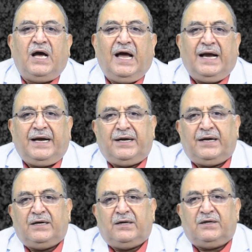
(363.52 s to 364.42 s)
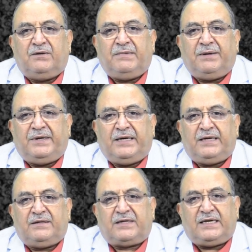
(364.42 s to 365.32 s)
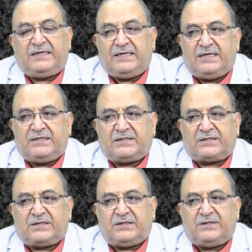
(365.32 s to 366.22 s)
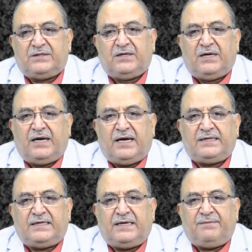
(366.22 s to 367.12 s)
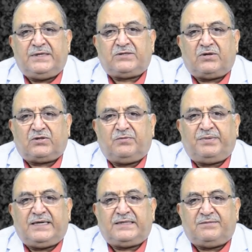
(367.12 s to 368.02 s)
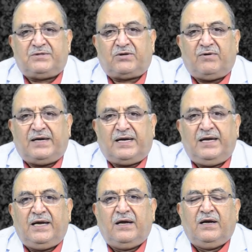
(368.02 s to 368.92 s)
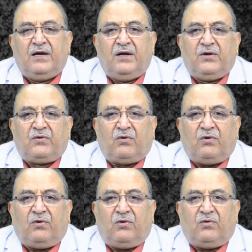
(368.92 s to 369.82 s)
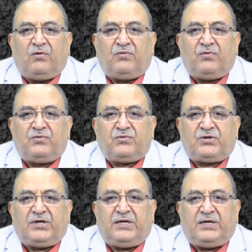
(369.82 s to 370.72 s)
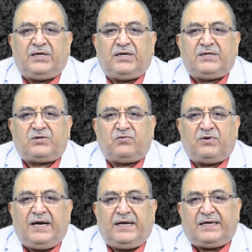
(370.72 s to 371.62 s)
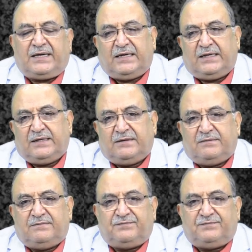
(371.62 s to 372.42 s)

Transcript: and uh, maybe three years uh, as an MS orthopedic subsequently. So, you see, a student uh,